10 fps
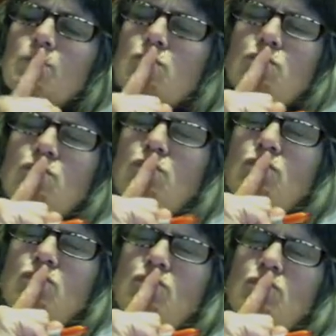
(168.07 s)

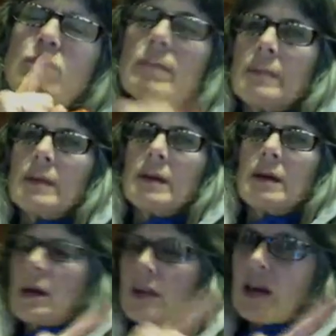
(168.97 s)
I
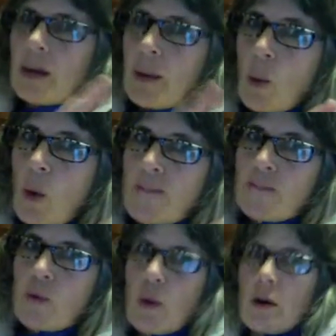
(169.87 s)
think about
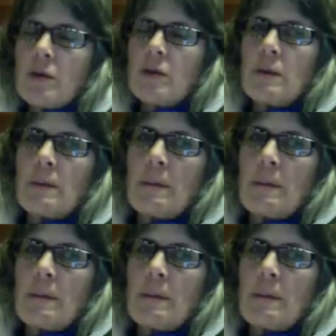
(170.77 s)
1/4.